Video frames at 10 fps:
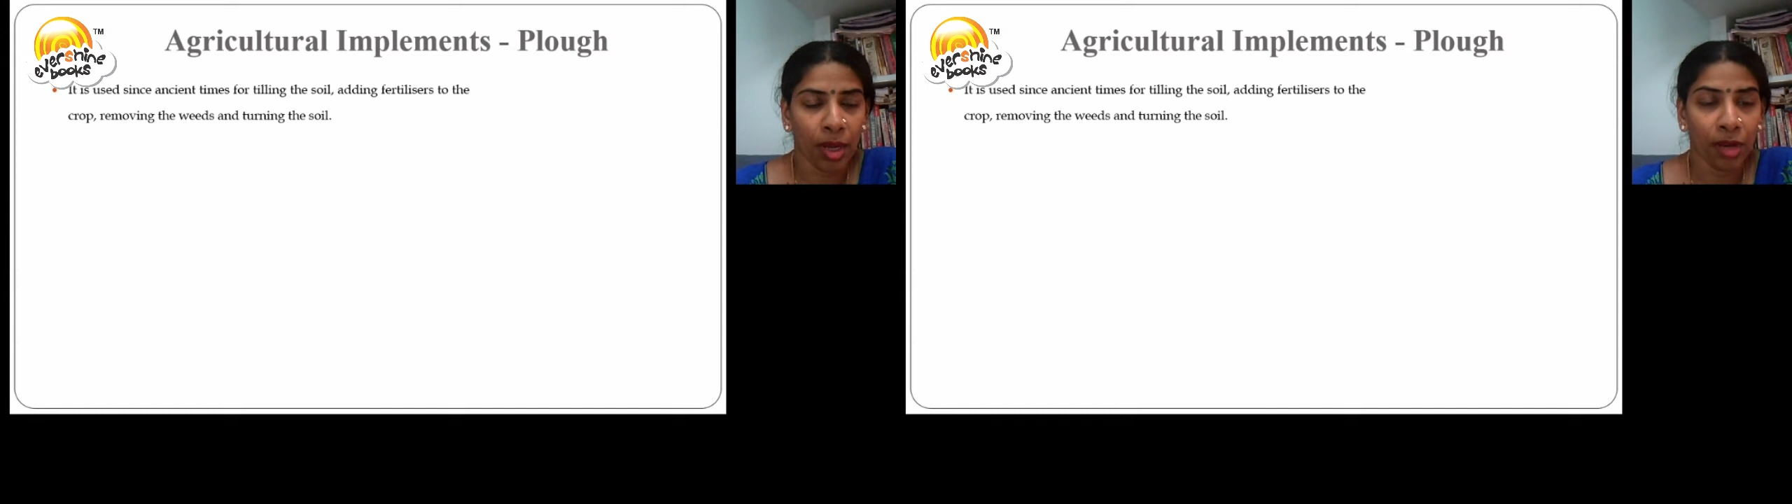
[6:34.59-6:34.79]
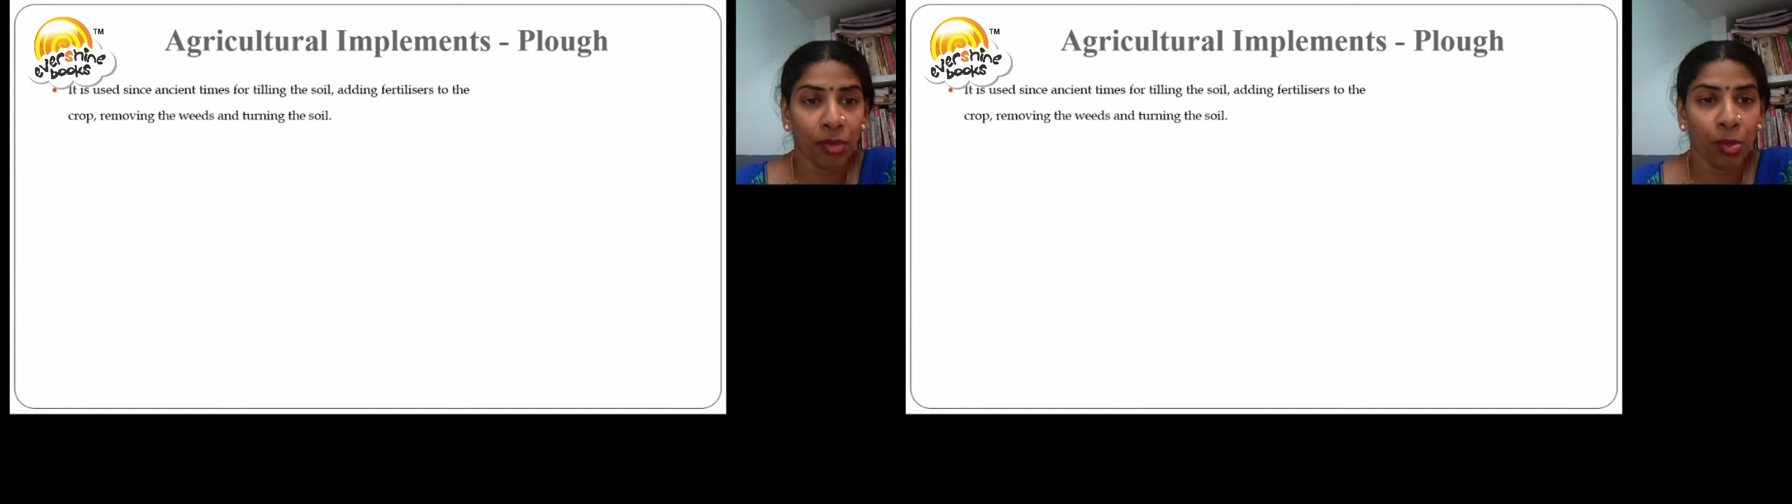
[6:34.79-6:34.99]

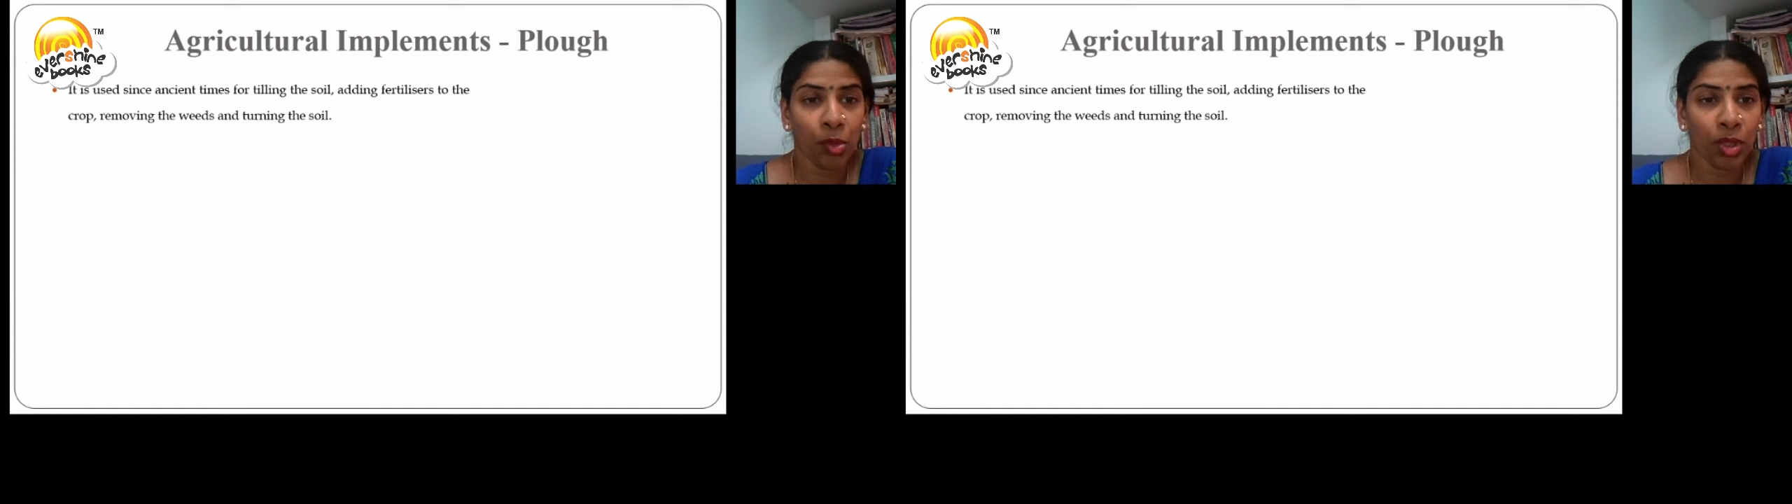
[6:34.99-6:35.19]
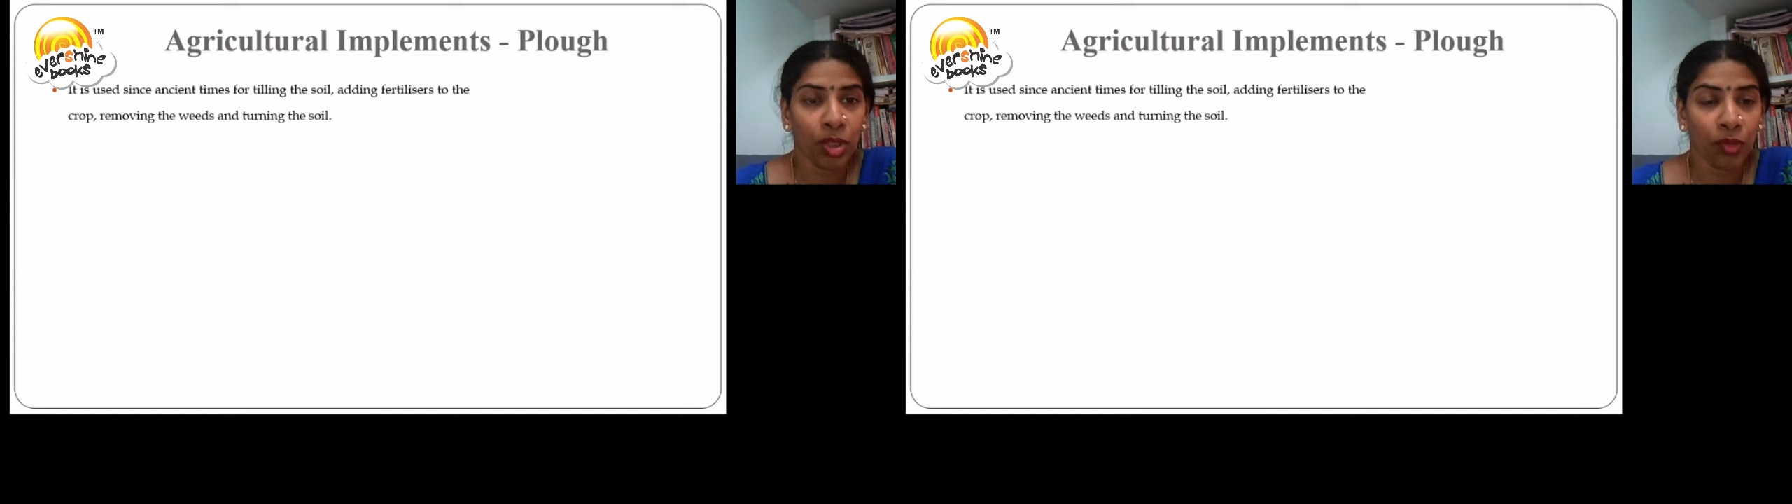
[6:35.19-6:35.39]
and
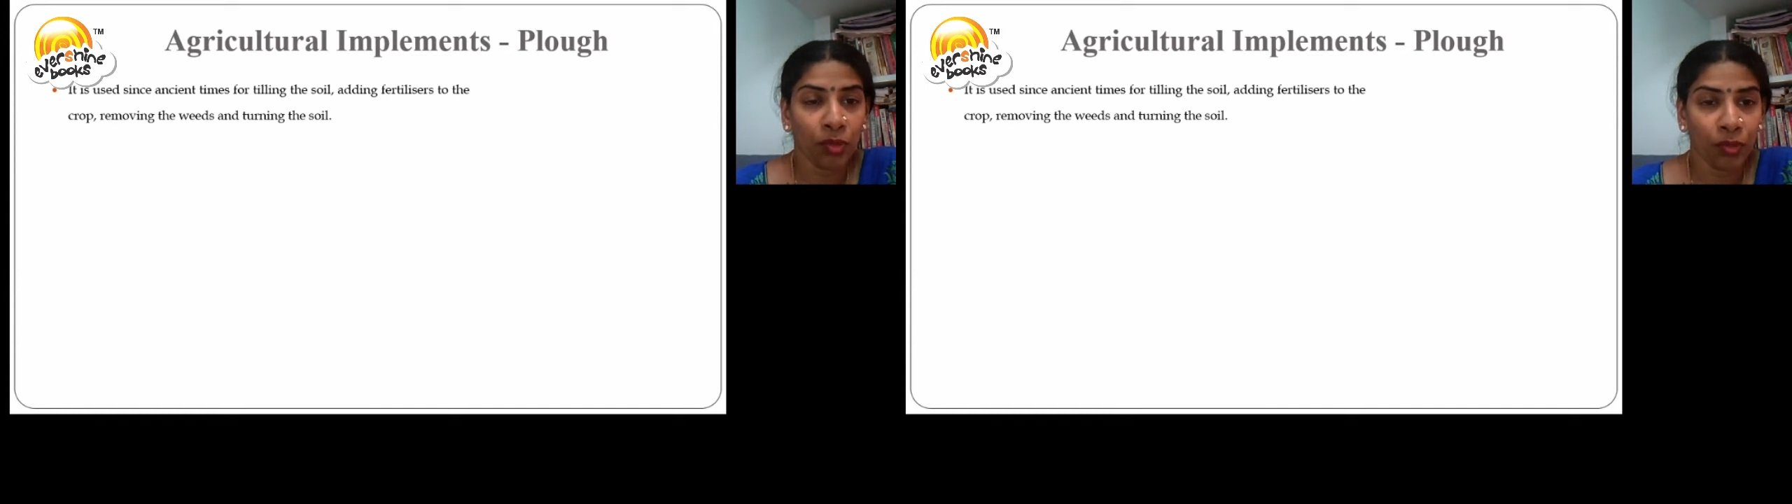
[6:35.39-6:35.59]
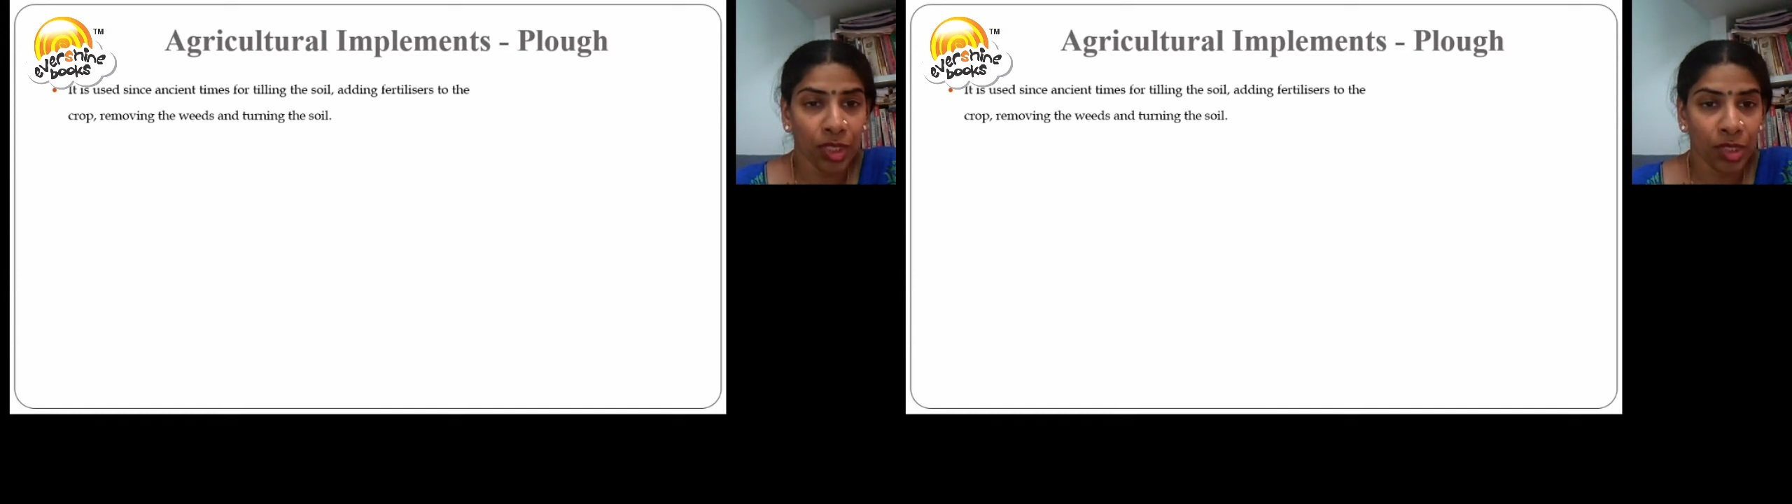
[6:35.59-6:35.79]
removing the
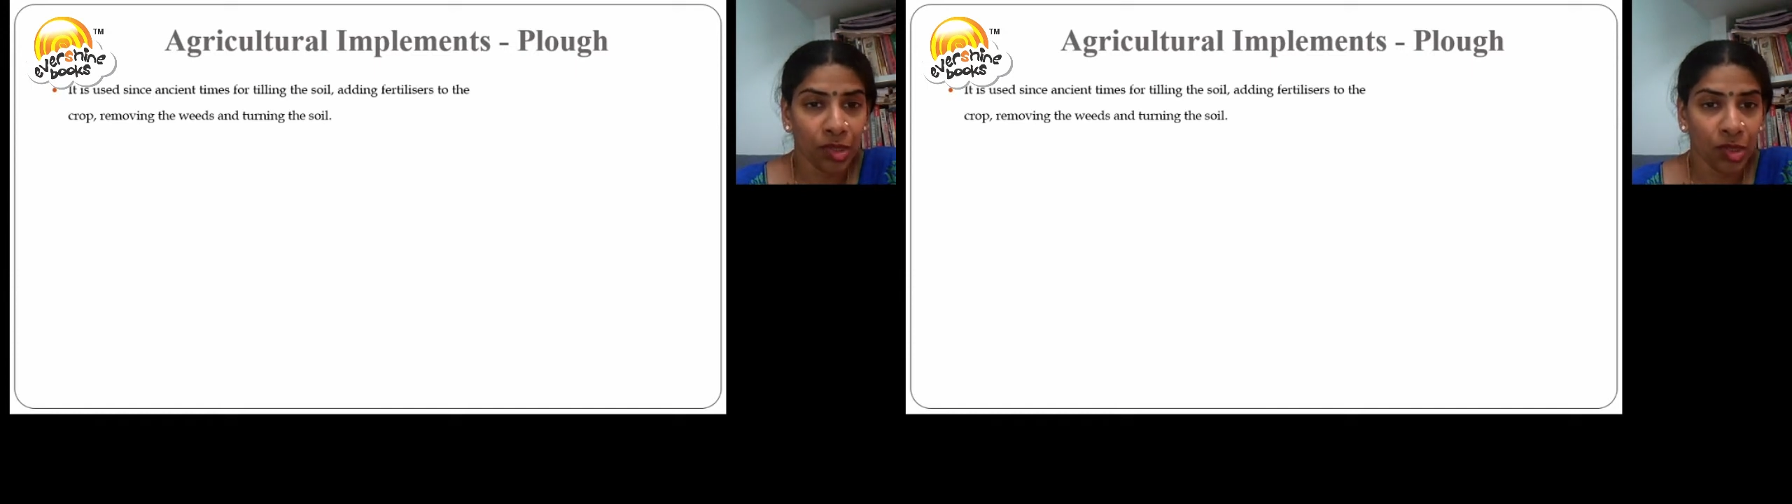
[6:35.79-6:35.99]
weeds,